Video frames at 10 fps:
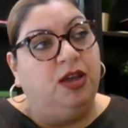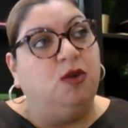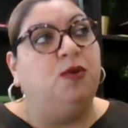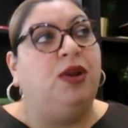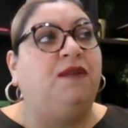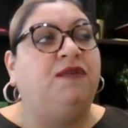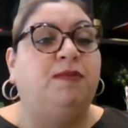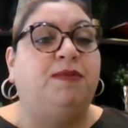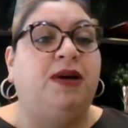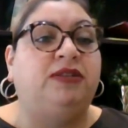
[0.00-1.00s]
You would have to
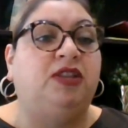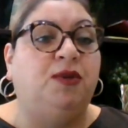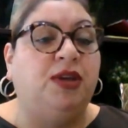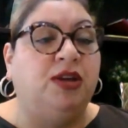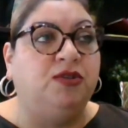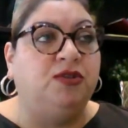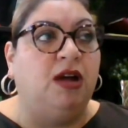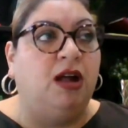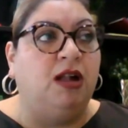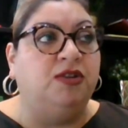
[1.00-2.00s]
deposit
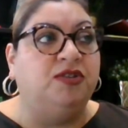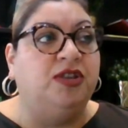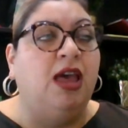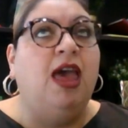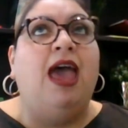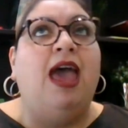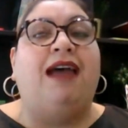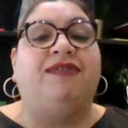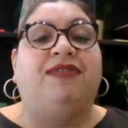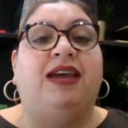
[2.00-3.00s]
$300,
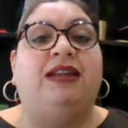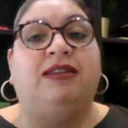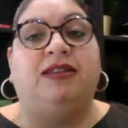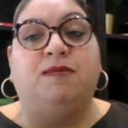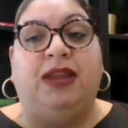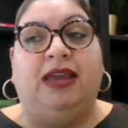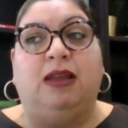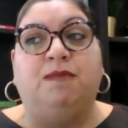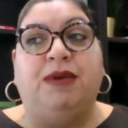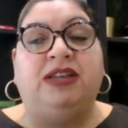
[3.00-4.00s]
and then the
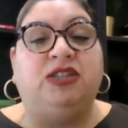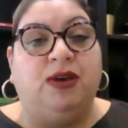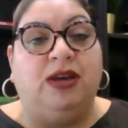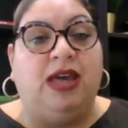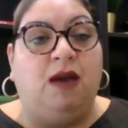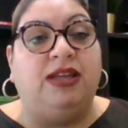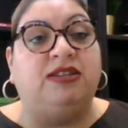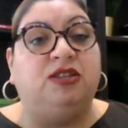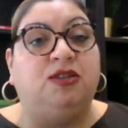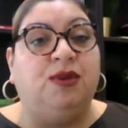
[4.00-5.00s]
Dominican peso account
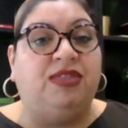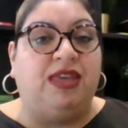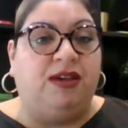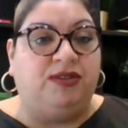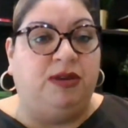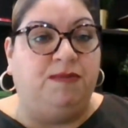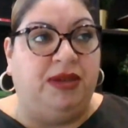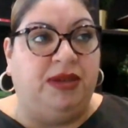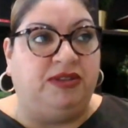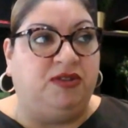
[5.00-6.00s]
is 3,000
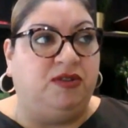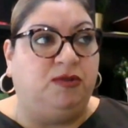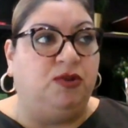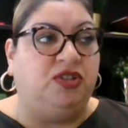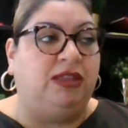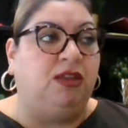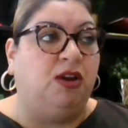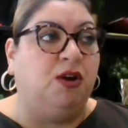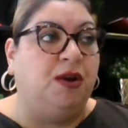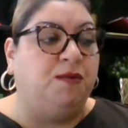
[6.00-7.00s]
pesos, which at the
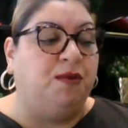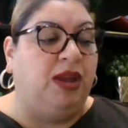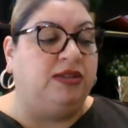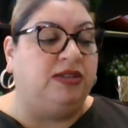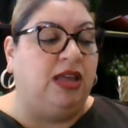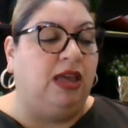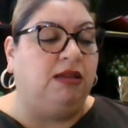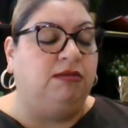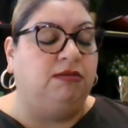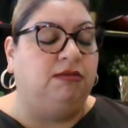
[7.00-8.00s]
current rate is like,
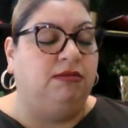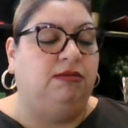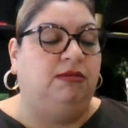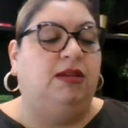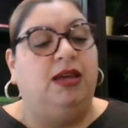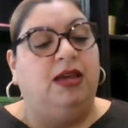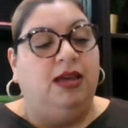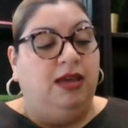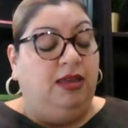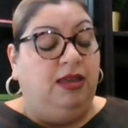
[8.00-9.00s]

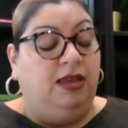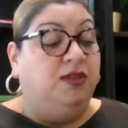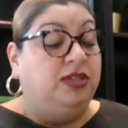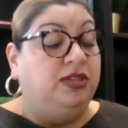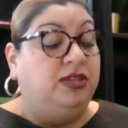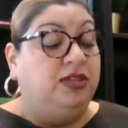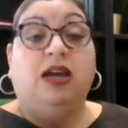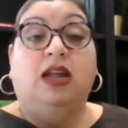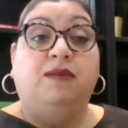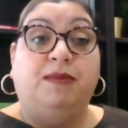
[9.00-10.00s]
this is kind of
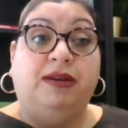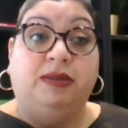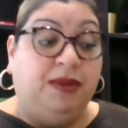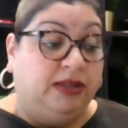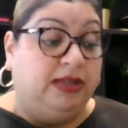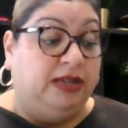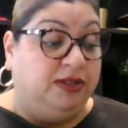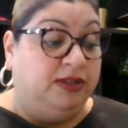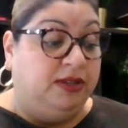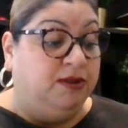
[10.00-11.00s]
embarrassing because I
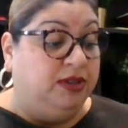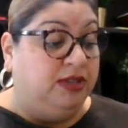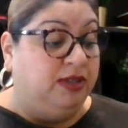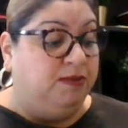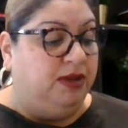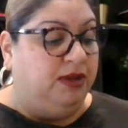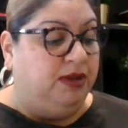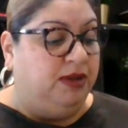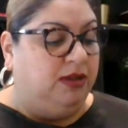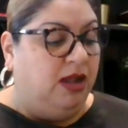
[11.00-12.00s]
should know this, but
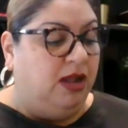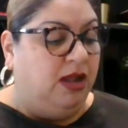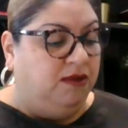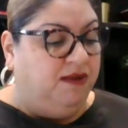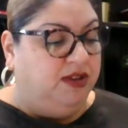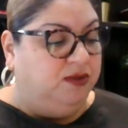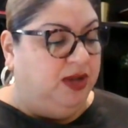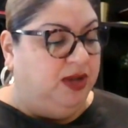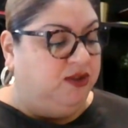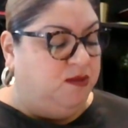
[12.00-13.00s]
the dollar
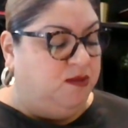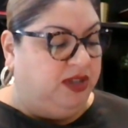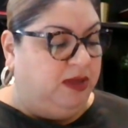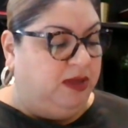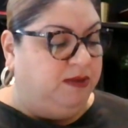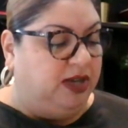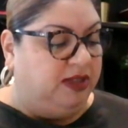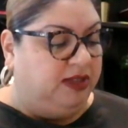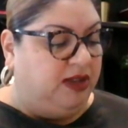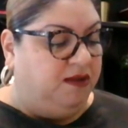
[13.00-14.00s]
fluctuates so much. Let me check
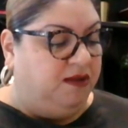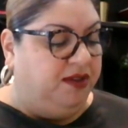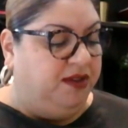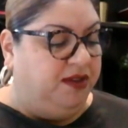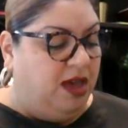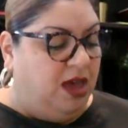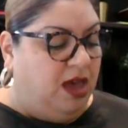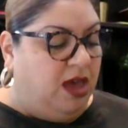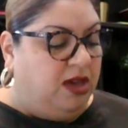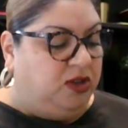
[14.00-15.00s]
this out for you.
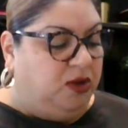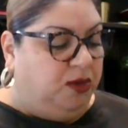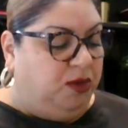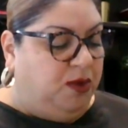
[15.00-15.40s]
So